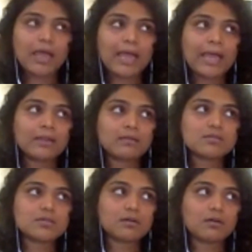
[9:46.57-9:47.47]

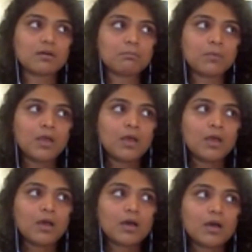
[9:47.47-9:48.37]
and
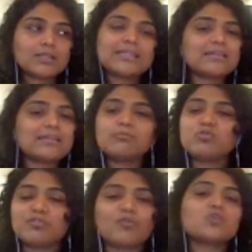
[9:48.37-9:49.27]
that time, too,
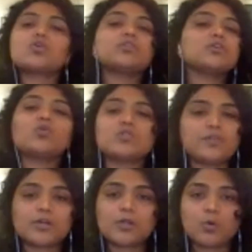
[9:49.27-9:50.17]
of course, all the courts
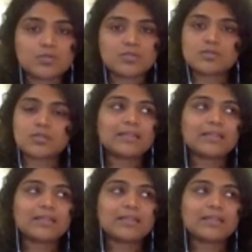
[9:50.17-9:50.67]
were closed,